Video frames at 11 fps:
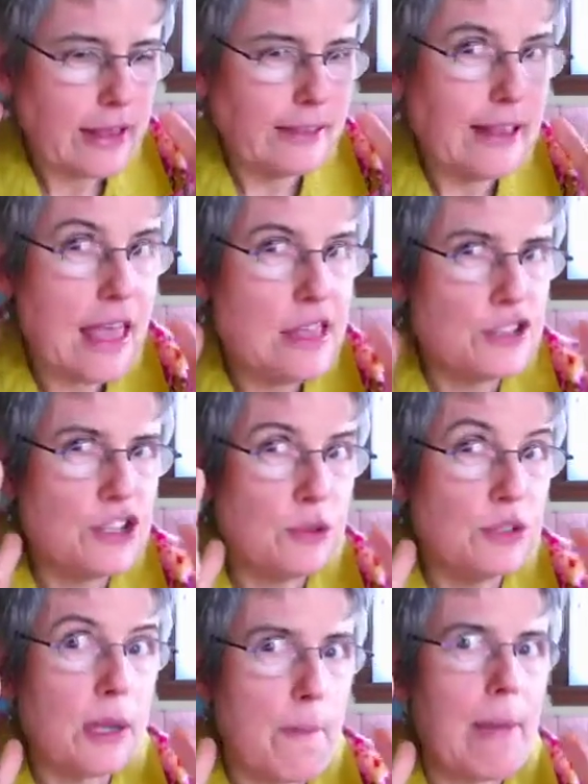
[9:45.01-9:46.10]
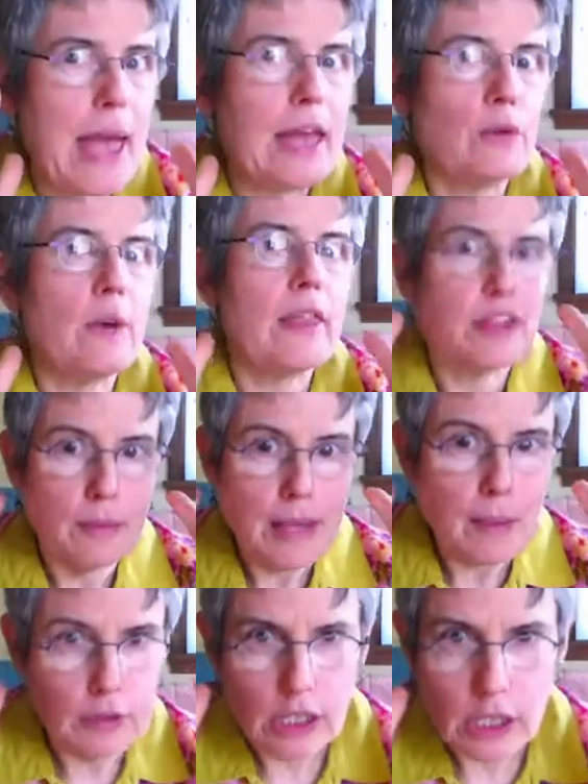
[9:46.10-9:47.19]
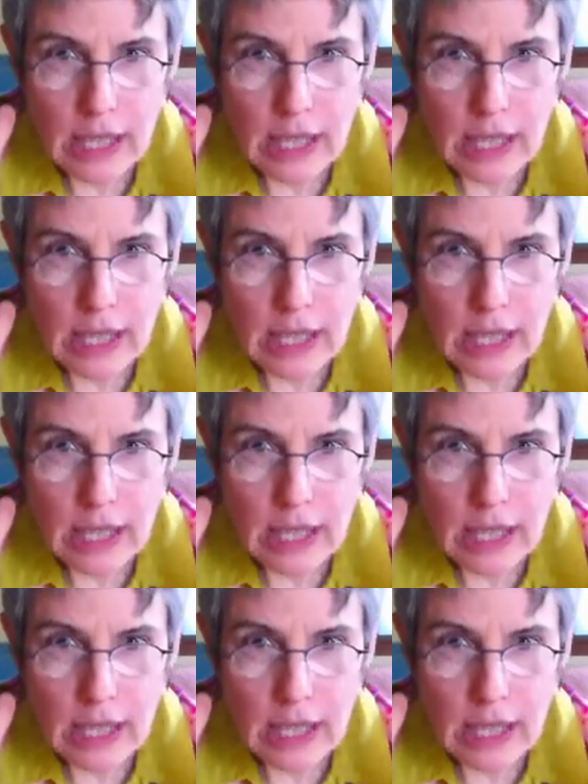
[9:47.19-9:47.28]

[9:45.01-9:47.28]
lends you some bandwidth to be able to